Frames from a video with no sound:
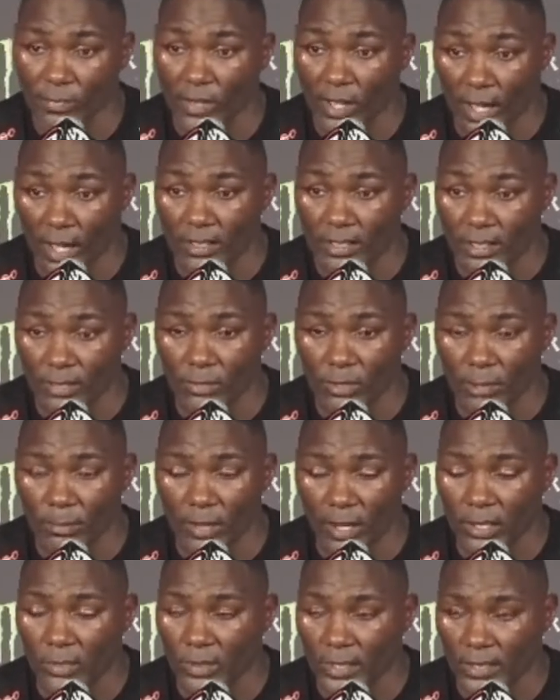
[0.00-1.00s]
I'll give you a
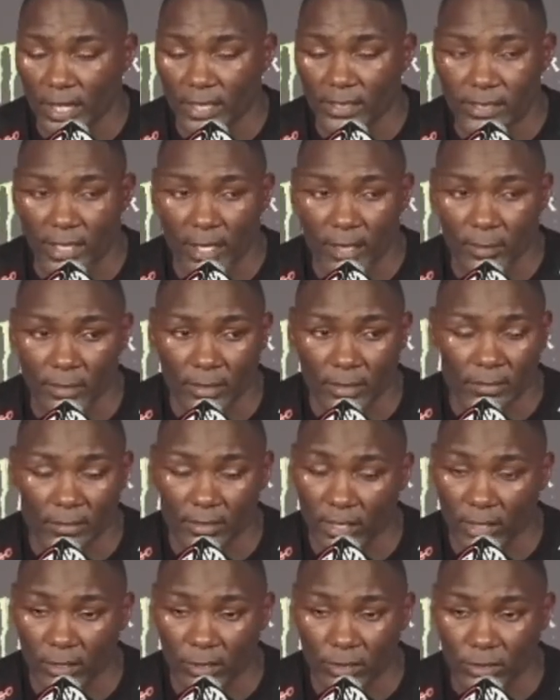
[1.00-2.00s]
better one next time. And
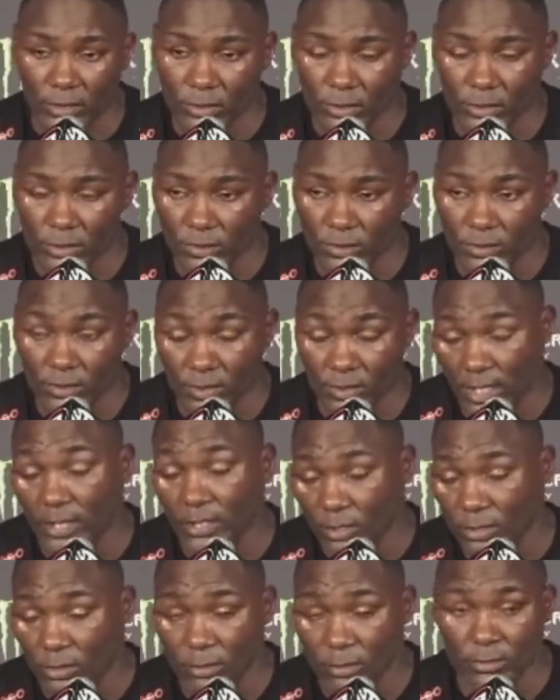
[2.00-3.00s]
thank you to you.
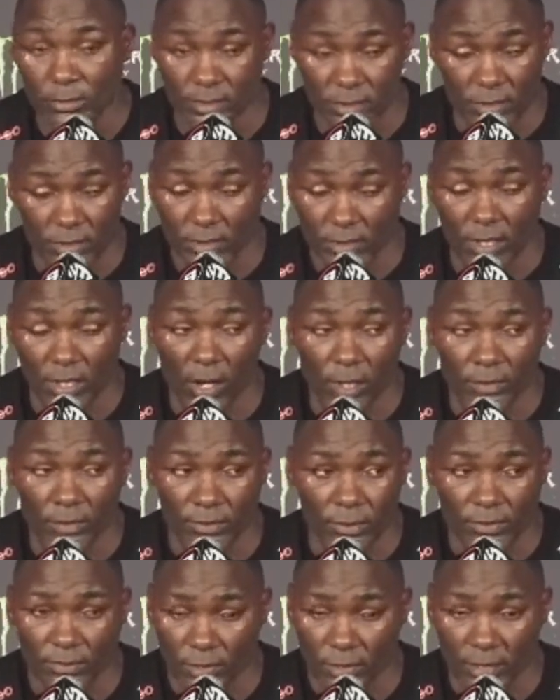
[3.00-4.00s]
Thank you to all
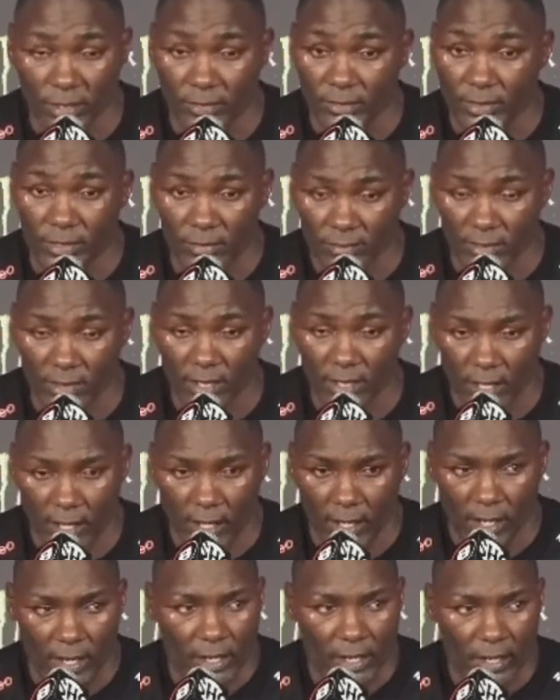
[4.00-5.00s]
of you for even
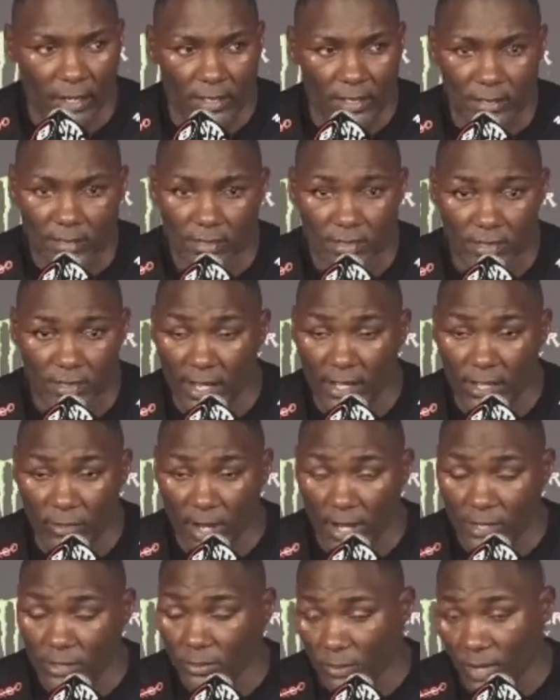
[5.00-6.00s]
staying
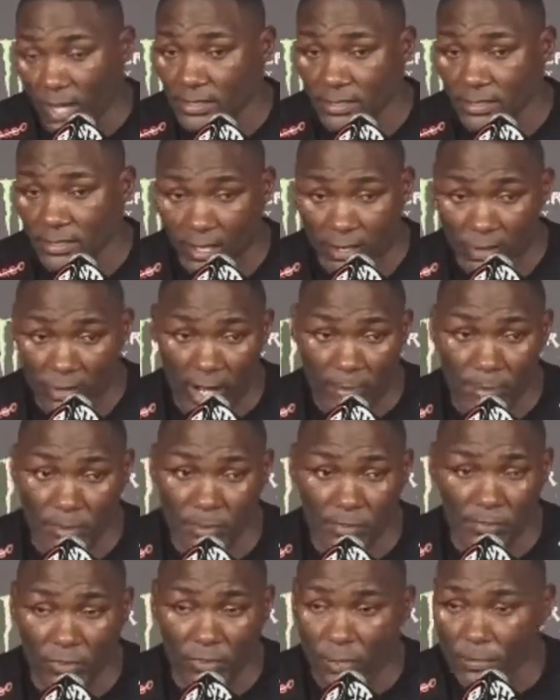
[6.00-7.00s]
around and watching that crappy
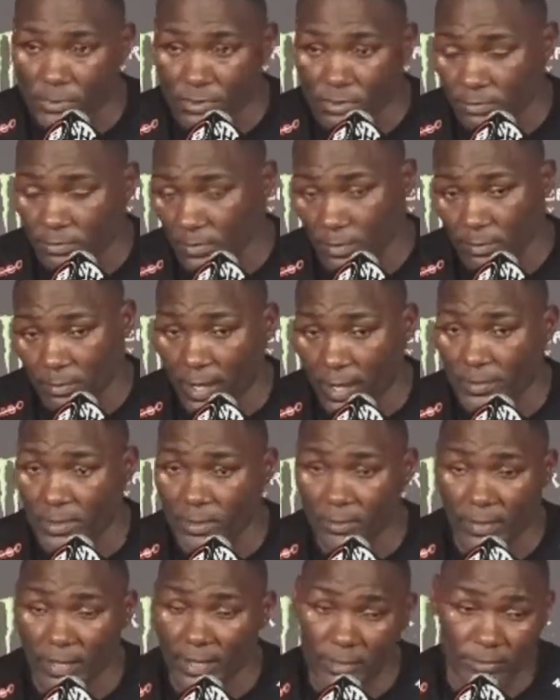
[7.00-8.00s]
performance by
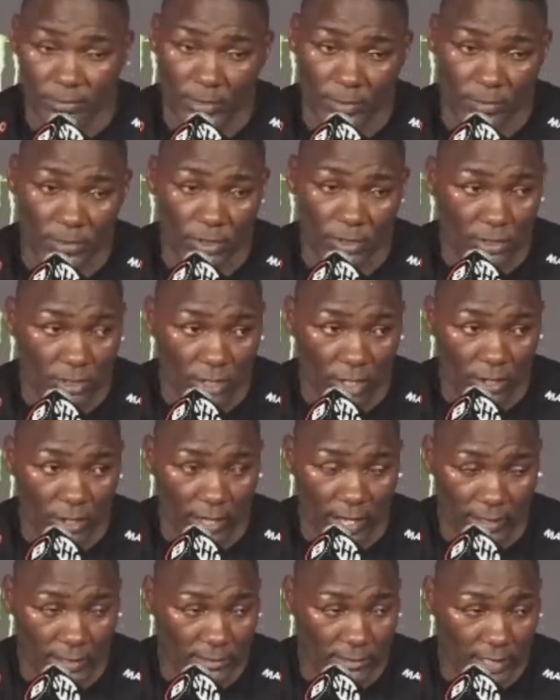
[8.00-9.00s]
me, man. I'm so
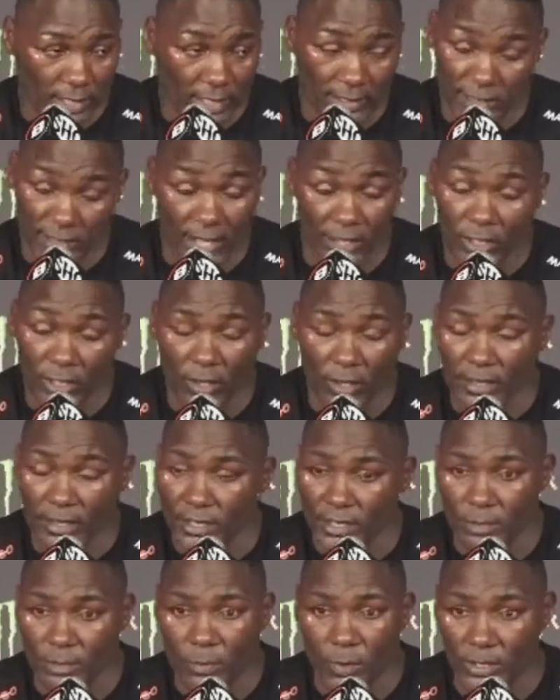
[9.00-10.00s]
sorry. I know I
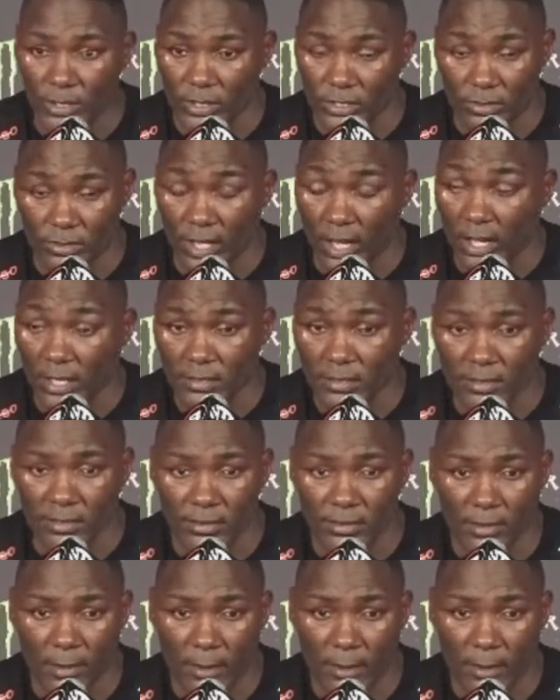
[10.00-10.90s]
disappointed you guys.